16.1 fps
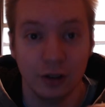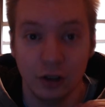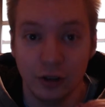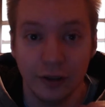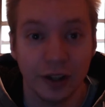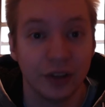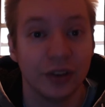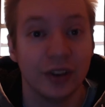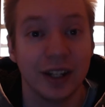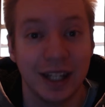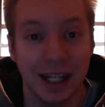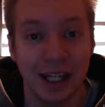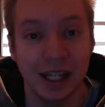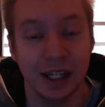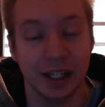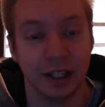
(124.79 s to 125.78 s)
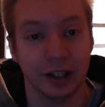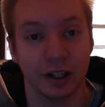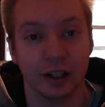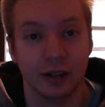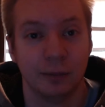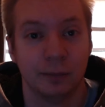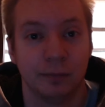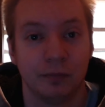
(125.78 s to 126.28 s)
That's the key here.
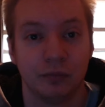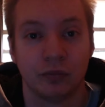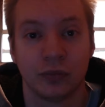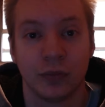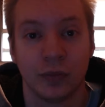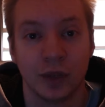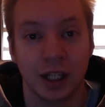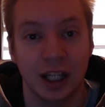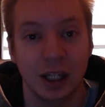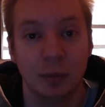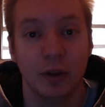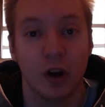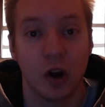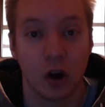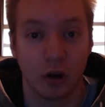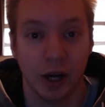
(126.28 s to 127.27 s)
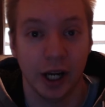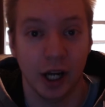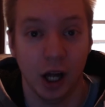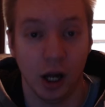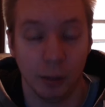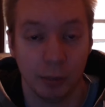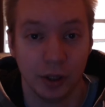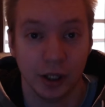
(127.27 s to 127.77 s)
Keep the heart rate
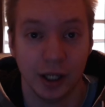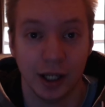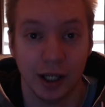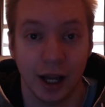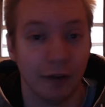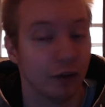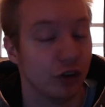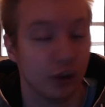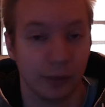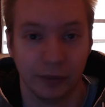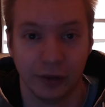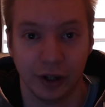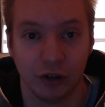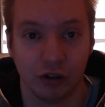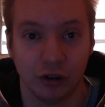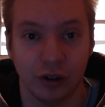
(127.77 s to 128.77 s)
up every gym session.